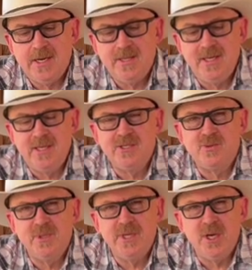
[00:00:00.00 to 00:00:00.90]
think it's
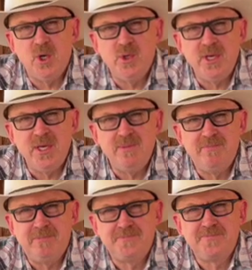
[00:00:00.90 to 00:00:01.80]
really oaky,
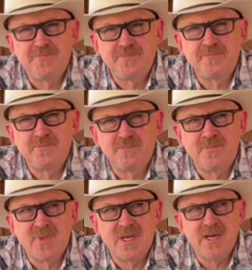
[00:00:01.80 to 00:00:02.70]

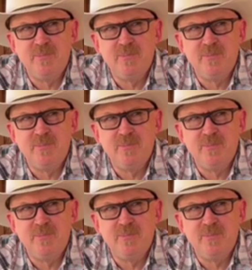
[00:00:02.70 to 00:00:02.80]
kind